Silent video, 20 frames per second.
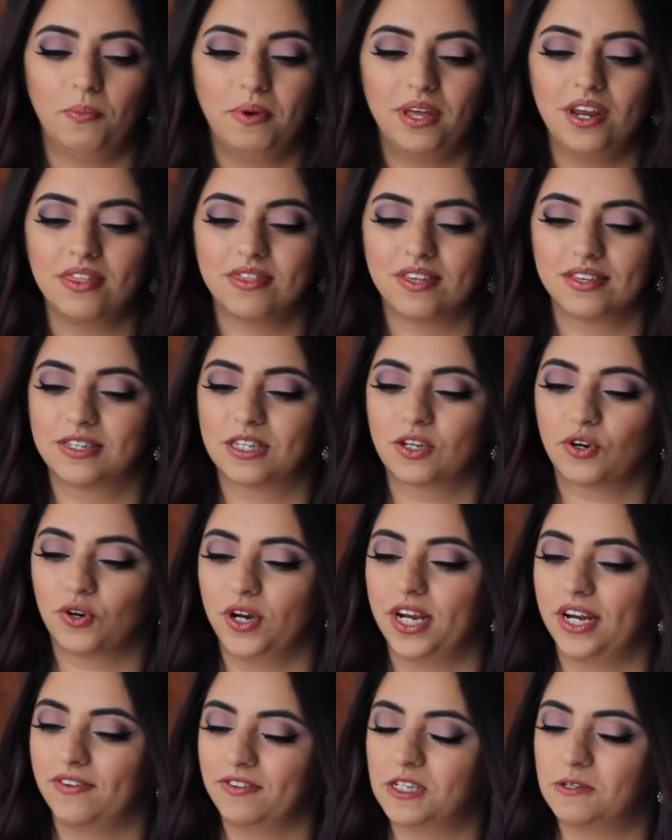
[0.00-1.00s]
women in this
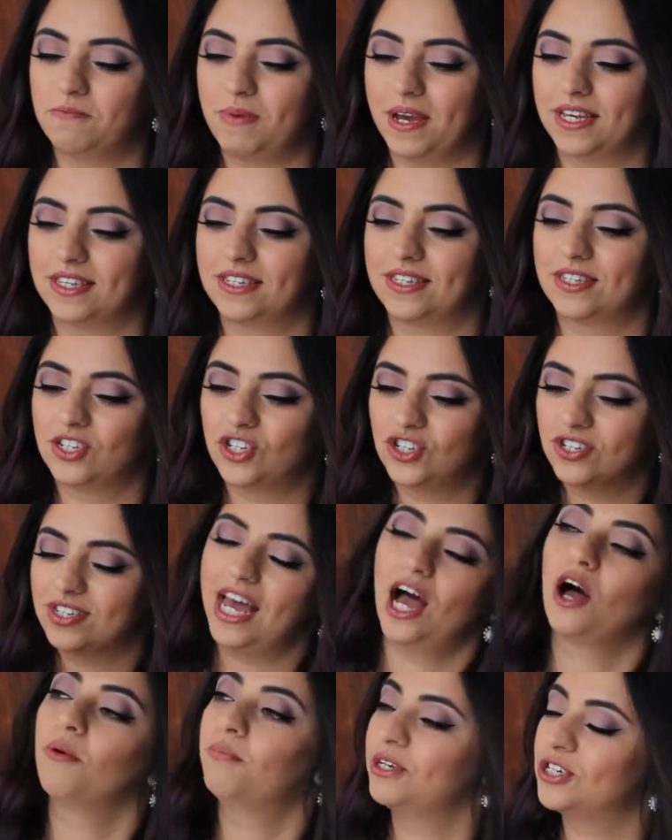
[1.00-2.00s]
creative space
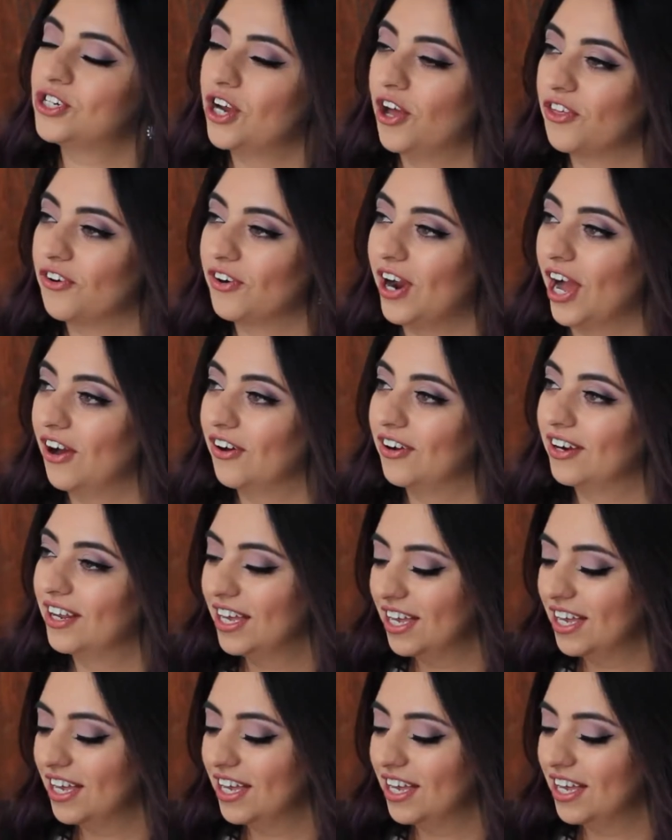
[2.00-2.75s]
just help each other out.